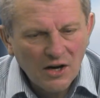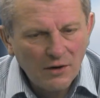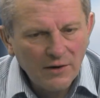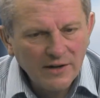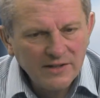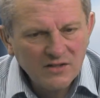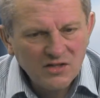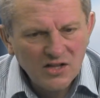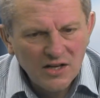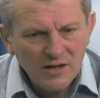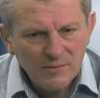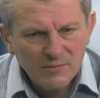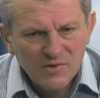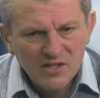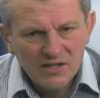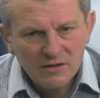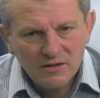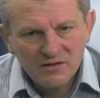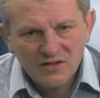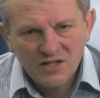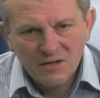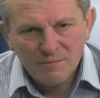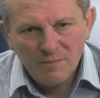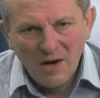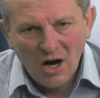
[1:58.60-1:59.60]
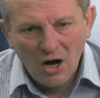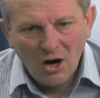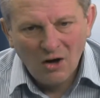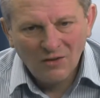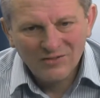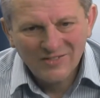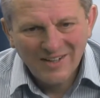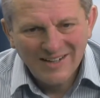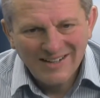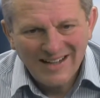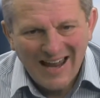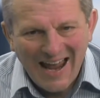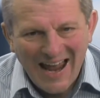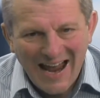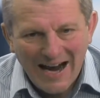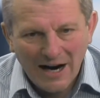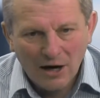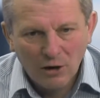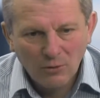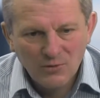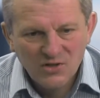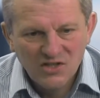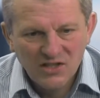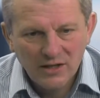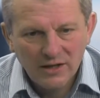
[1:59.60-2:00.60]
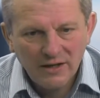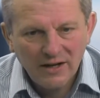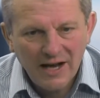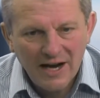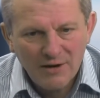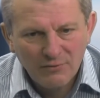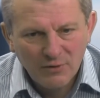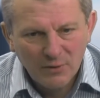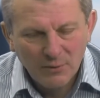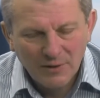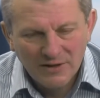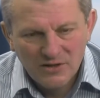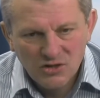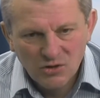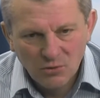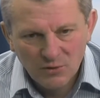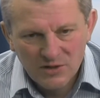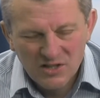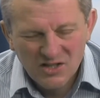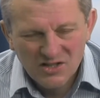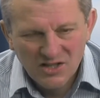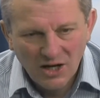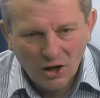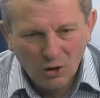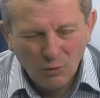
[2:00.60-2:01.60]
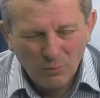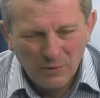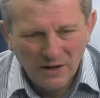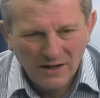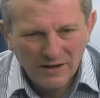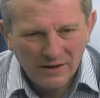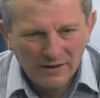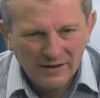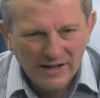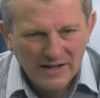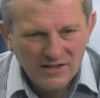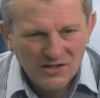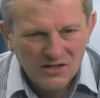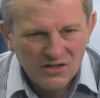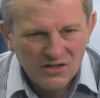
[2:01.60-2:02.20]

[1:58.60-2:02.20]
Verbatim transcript: in terms of the demand in housing, everyone's always told me that there's a